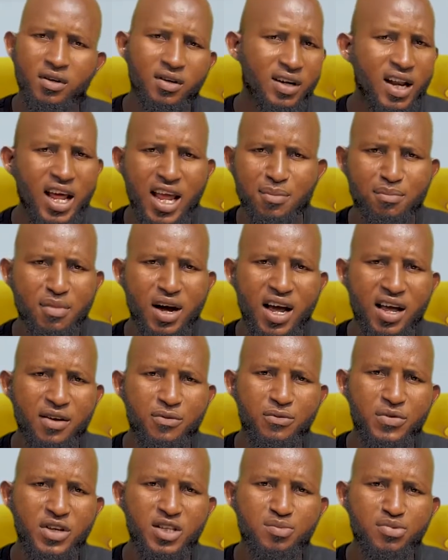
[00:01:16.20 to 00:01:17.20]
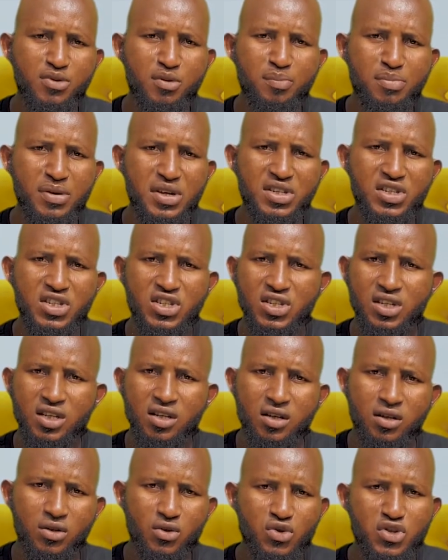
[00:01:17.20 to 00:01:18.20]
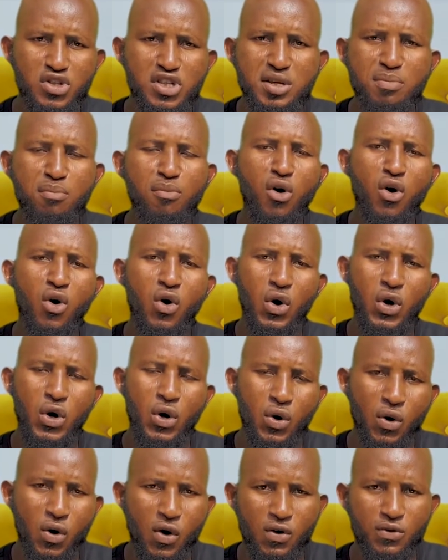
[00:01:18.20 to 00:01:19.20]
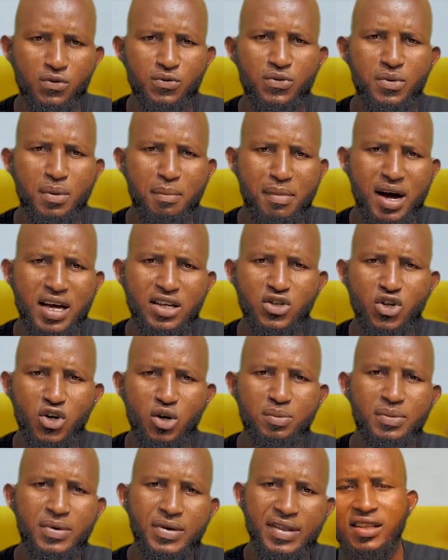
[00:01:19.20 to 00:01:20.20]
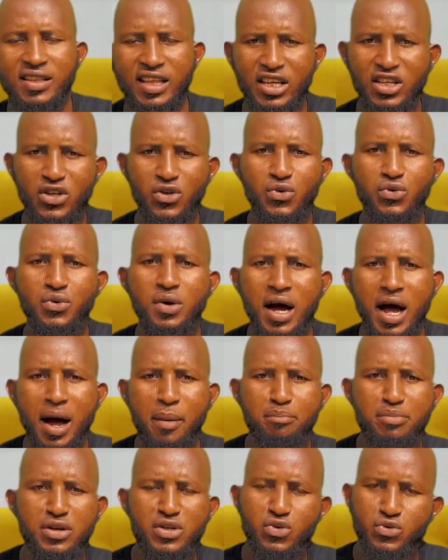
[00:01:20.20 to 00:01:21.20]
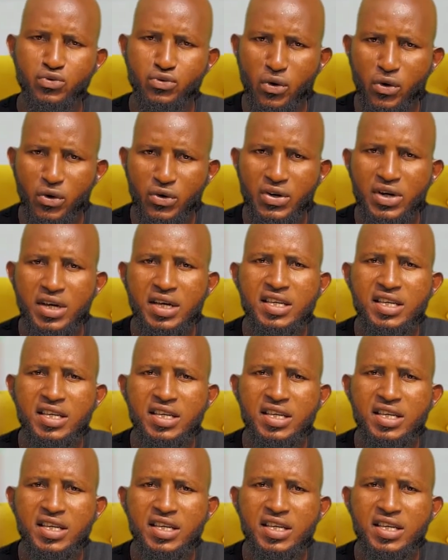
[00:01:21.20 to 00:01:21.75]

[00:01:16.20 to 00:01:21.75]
like my Facebook page to see more of my job. Thank you. I'm Bitrock